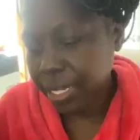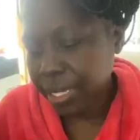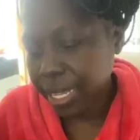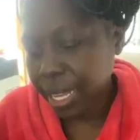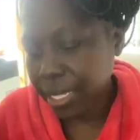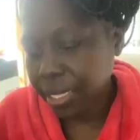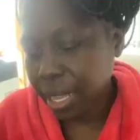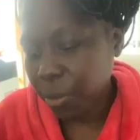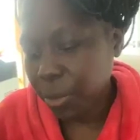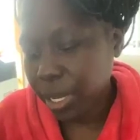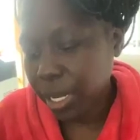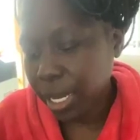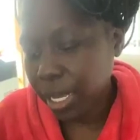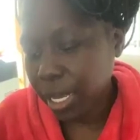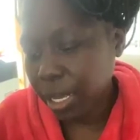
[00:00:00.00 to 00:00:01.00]
says that we
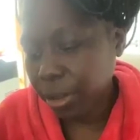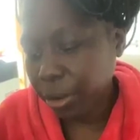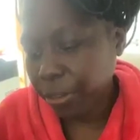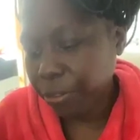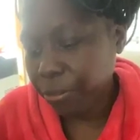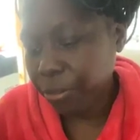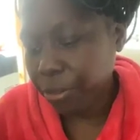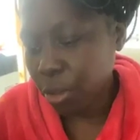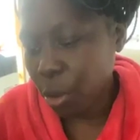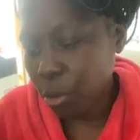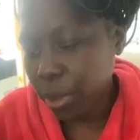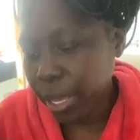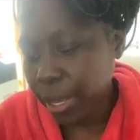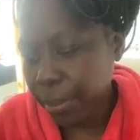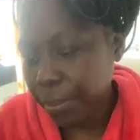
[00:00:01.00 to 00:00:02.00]
need your
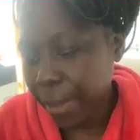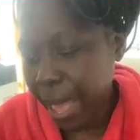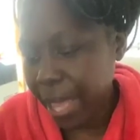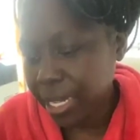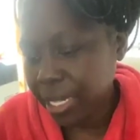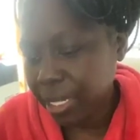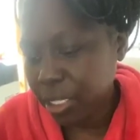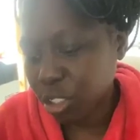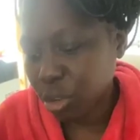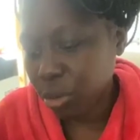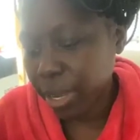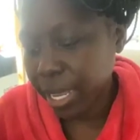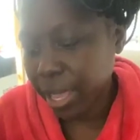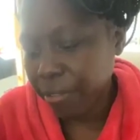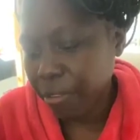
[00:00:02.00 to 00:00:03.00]
flowing magic,
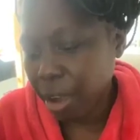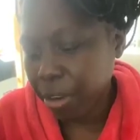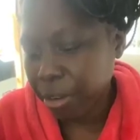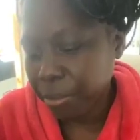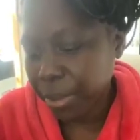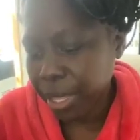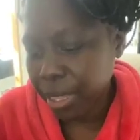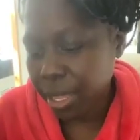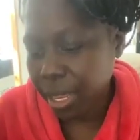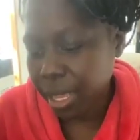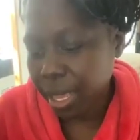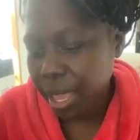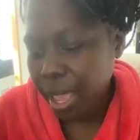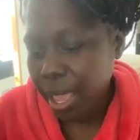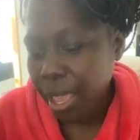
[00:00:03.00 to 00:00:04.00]
joy, and vulnerability,